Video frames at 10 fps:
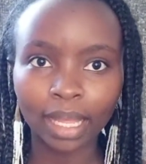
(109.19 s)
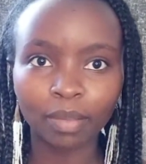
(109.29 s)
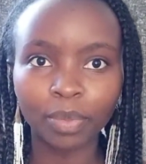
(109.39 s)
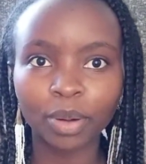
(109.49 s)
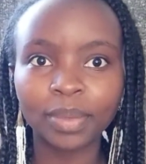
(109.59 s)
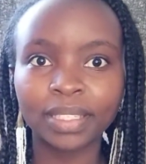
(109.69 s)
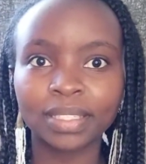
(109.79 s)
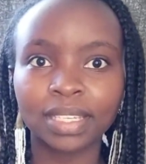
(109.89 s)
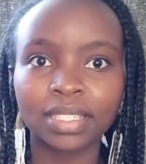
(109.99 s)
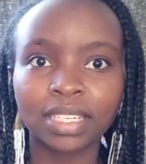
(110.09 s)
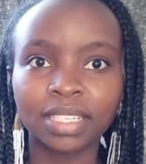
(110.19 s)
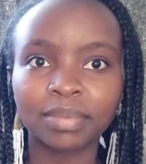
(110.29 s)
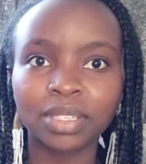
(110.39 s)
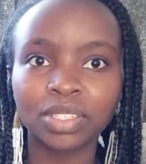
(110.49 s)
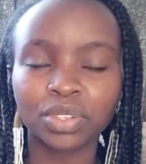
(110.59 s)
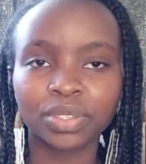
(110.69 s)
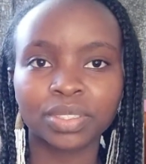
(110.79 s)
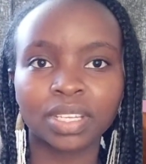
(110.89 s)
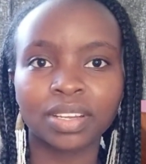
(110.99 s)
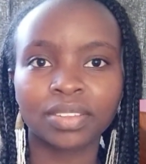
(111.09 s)
I'll probably insert an image
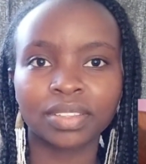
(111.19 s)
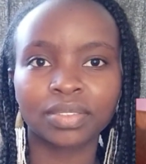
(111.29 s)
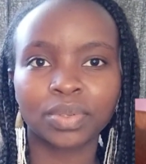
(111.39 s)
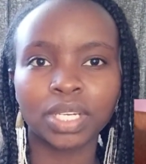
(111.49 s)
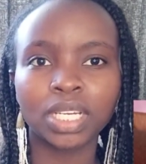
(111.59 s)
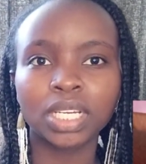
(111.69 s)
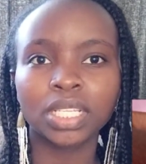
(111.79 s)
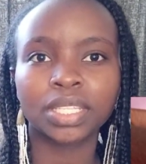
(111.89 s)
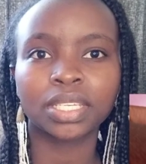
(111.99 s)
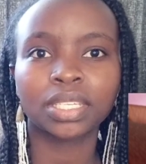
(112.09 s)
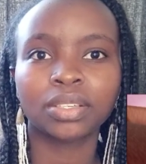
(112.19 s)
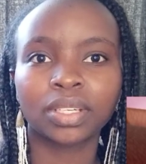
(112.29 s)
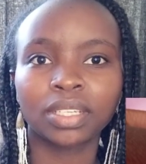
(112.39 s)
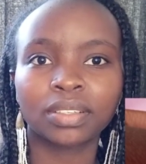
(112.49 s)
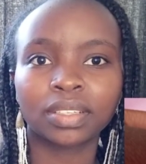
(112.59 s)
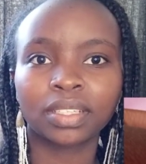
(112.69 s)
because I don't really think you can